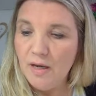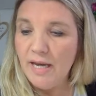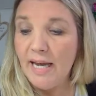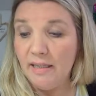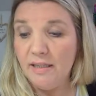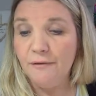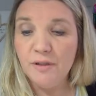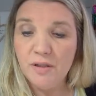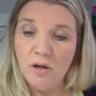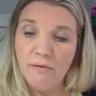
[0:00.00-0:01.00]
and
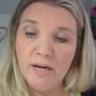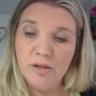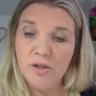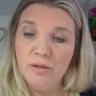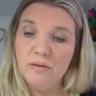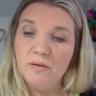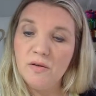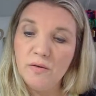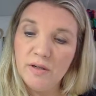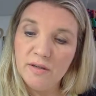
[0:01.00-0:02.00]
different directions,
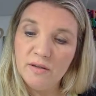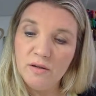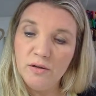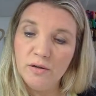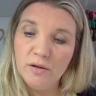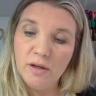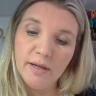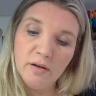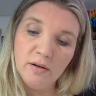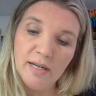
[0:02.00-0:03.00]
so that it doesn't look
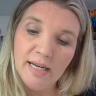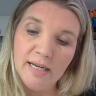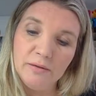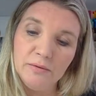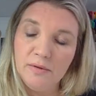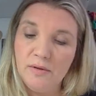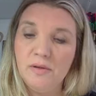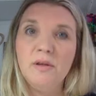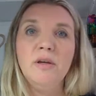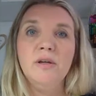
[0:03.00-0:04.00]
like our clouds
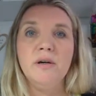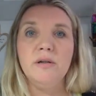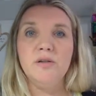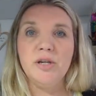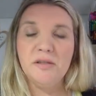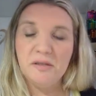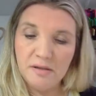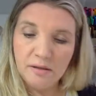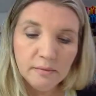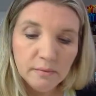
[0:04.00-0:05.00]
just,